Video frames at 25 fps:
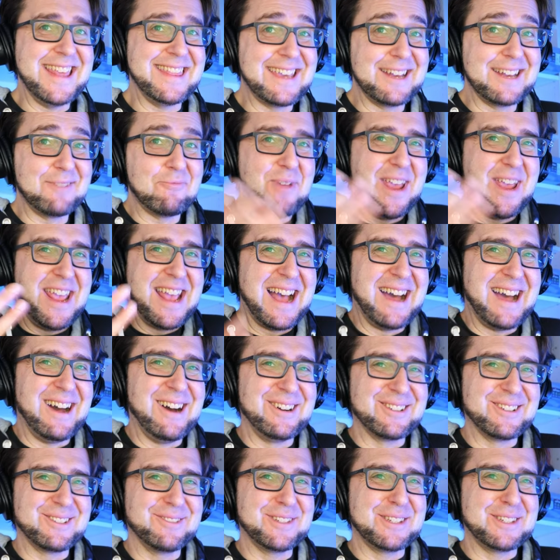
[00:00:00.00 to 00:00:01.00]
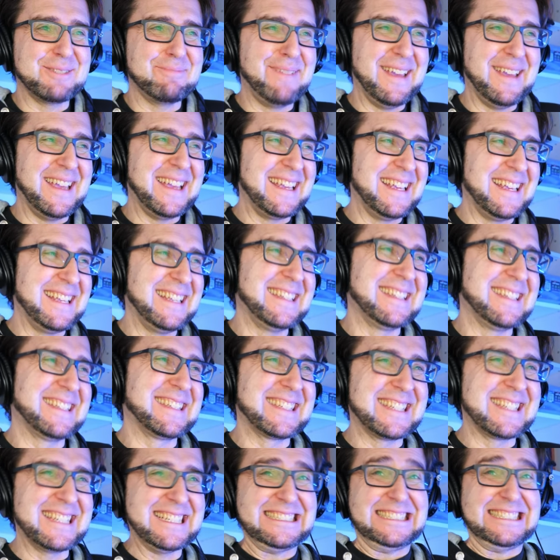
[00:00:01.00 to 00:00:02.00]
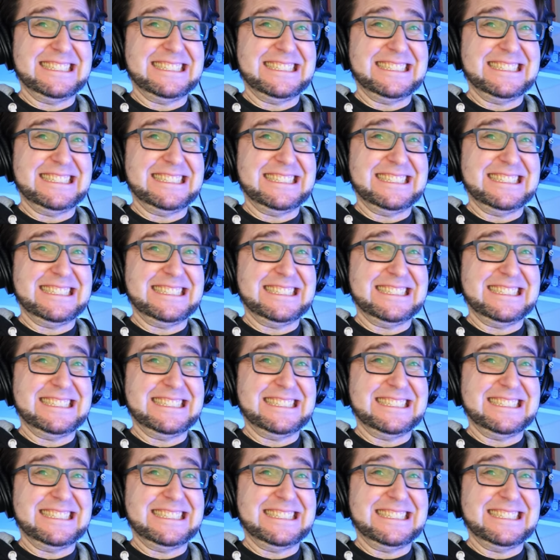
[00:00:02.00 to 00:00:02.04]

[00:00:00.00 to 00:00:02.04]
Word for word: and then we're out of space.